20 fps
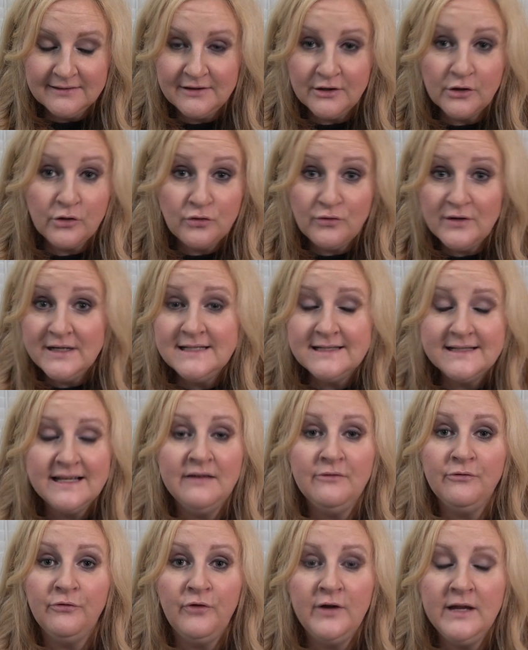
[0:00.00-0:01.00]
decrease
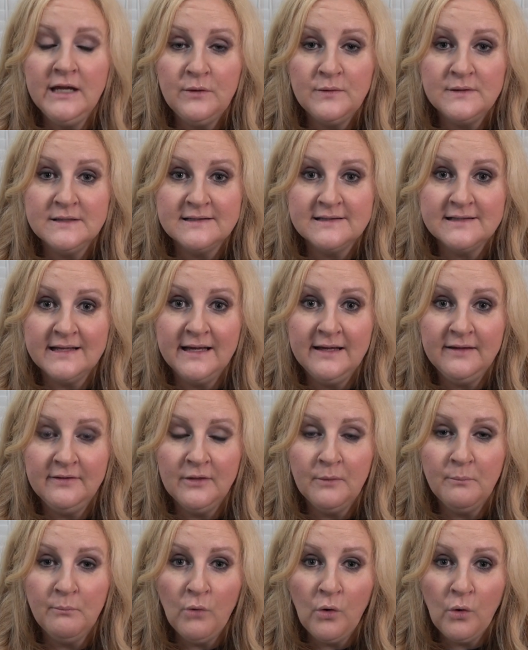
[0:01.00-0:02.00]
in frequency
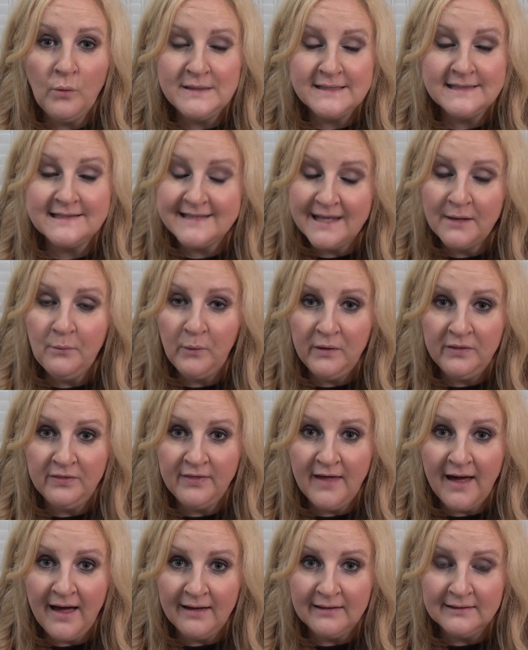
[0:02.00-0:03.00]
the more we sit with
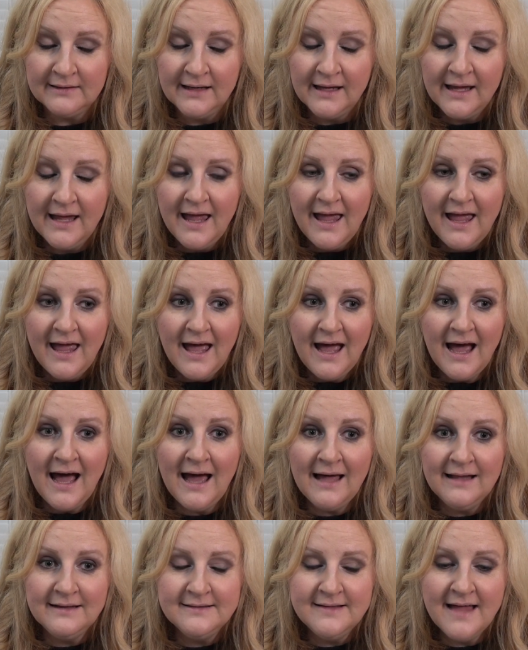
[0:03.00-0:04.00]
that.
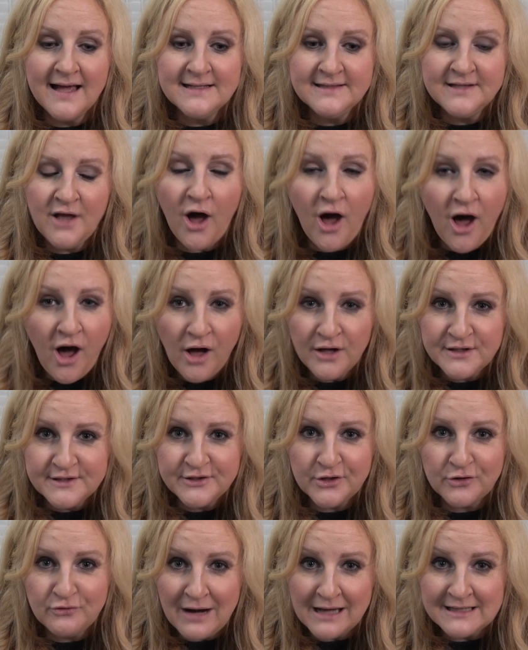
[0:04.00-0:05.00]
And that's hard
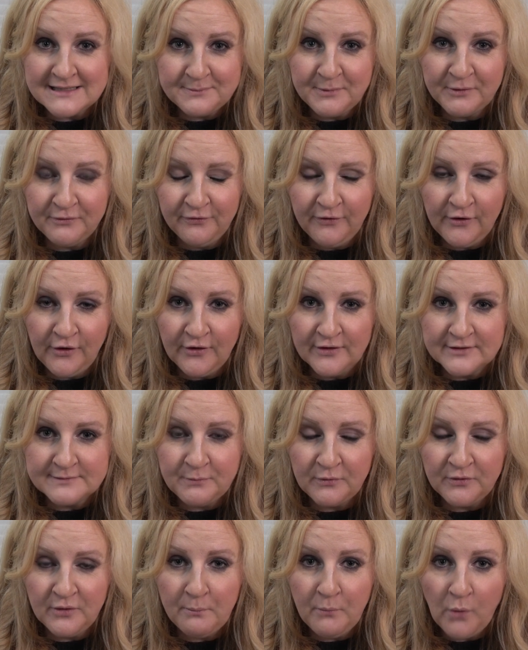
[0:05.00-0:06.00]
to grasp at
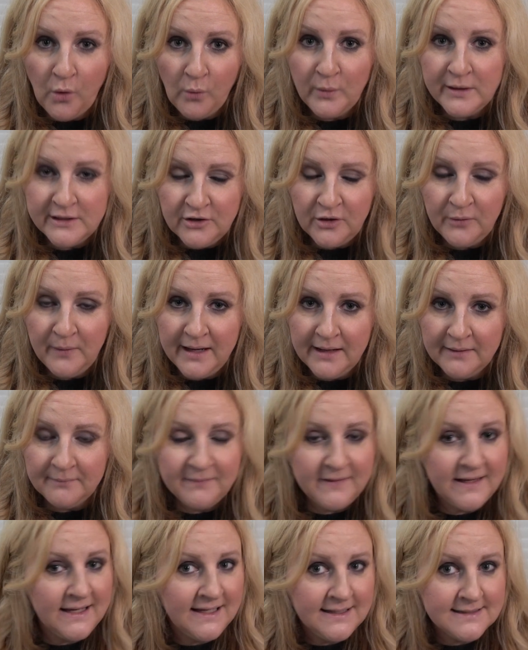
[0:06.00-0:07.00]
first, but the more we do it,
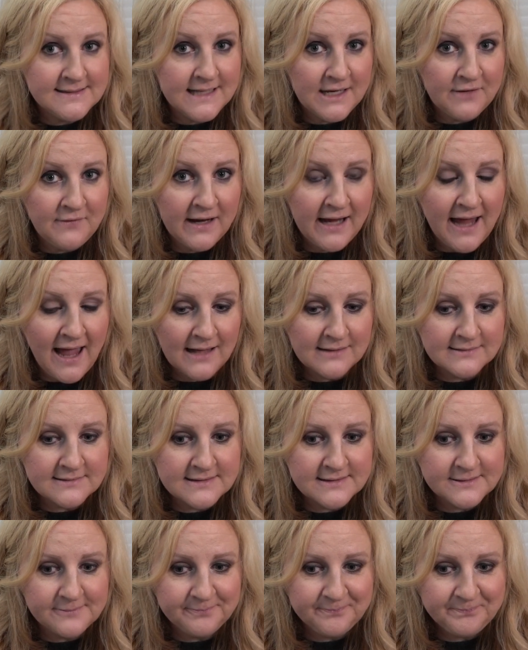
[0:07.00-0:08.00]
the easier it
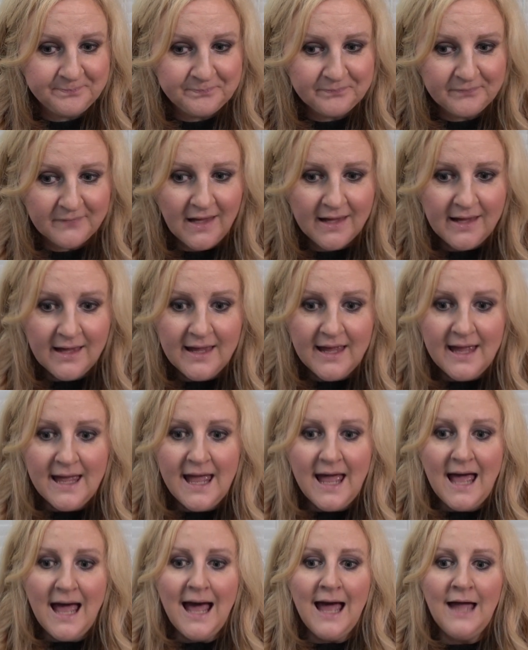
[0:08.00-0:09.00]
gets.
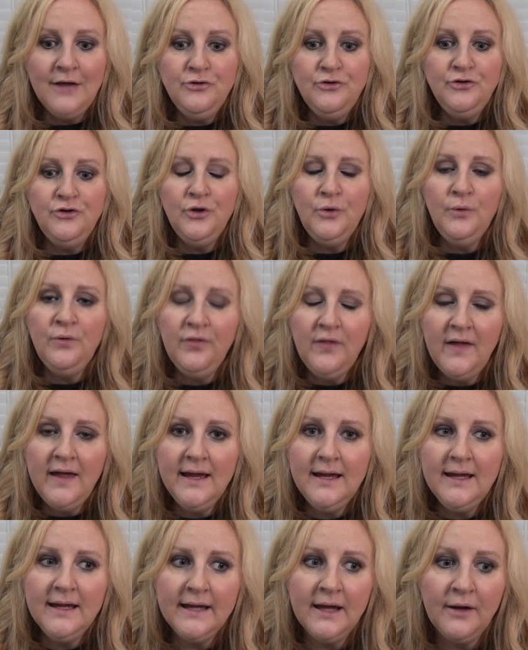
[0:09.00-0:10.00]
I do
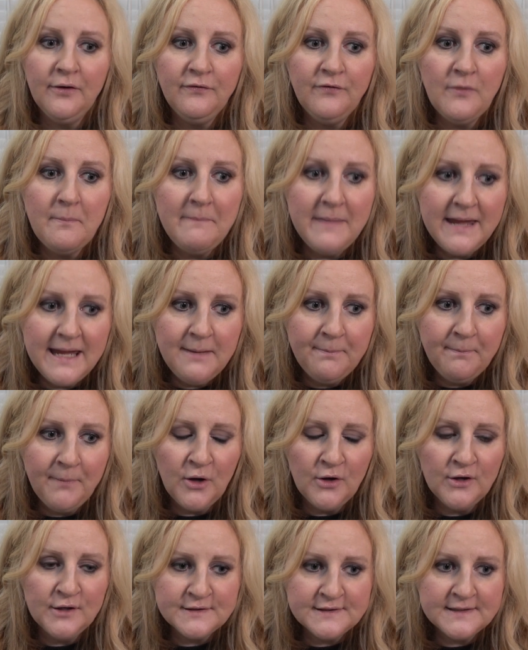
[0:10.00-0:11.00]
think for me
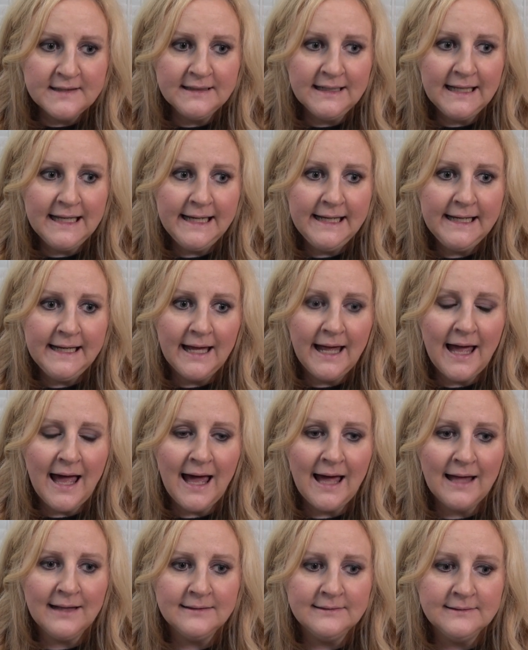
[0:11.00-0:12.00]
personally,
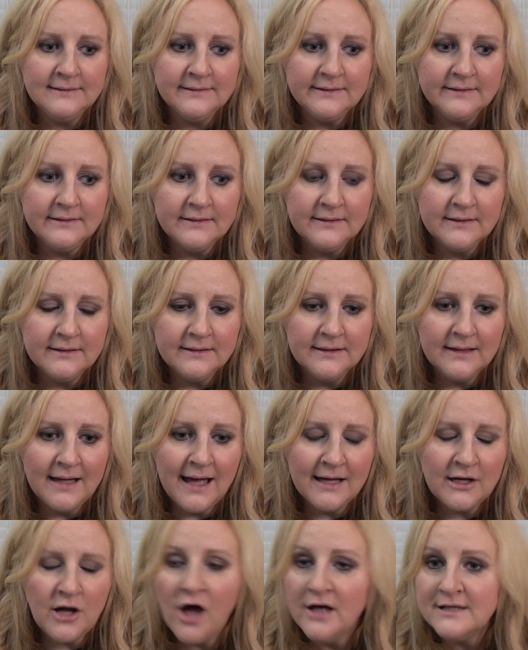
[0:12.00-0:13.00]
and
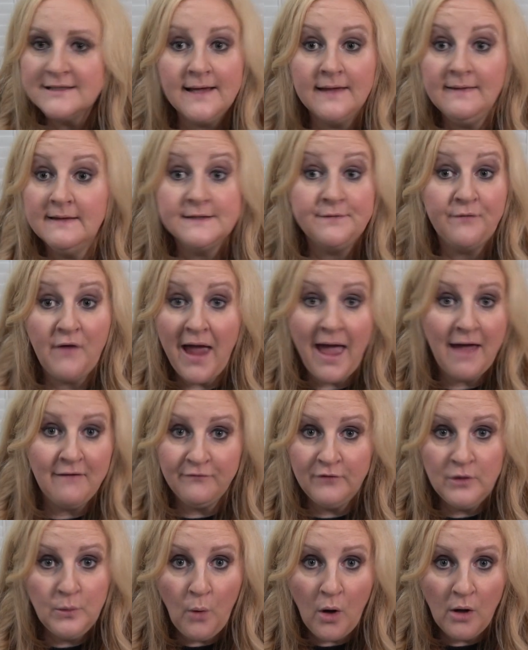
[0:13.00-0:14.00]
I can't say this for
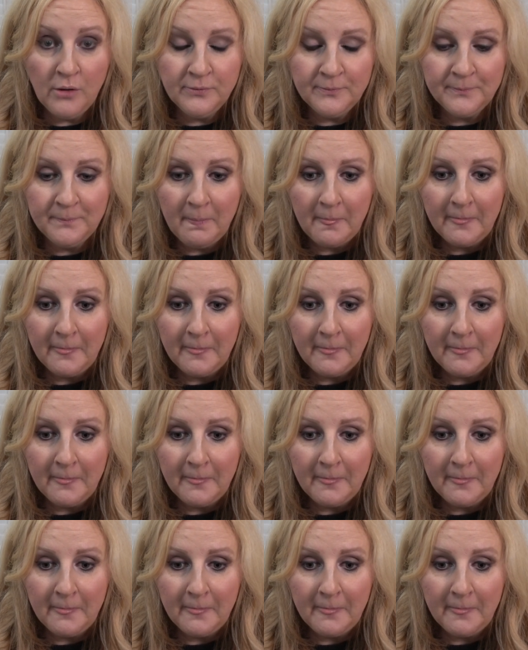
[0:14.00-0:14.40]
everyone,